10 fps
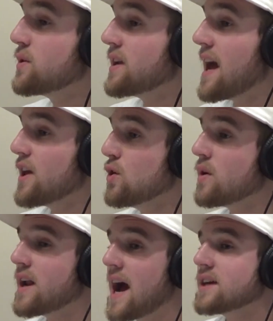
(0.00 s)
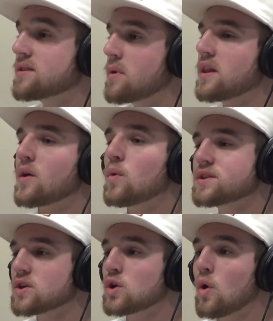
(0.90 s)
because you can
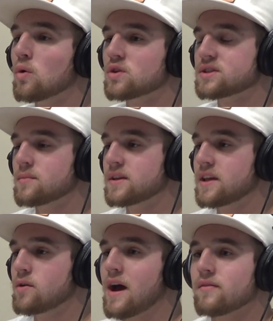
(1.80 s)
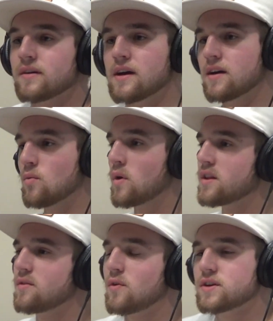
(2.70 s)
ask somebody like, what's a goal or something that you
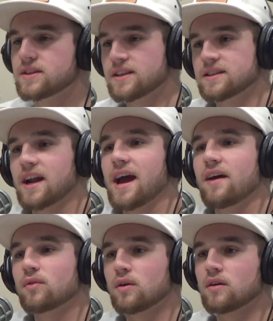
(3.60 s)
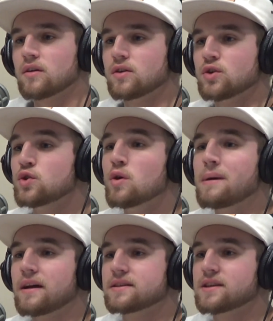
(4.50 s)
have? One of the first things that I
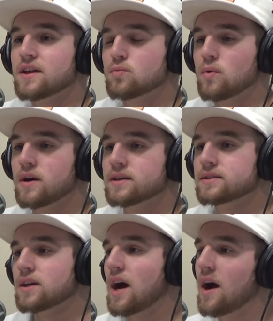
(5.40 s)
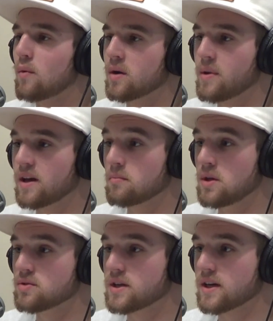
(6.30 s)
ever knew about Seth was, I
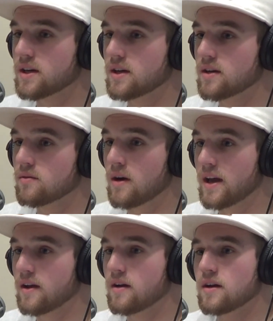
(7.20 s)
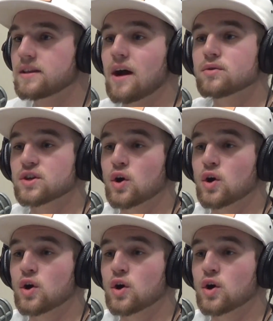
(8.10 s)
want to make music, right?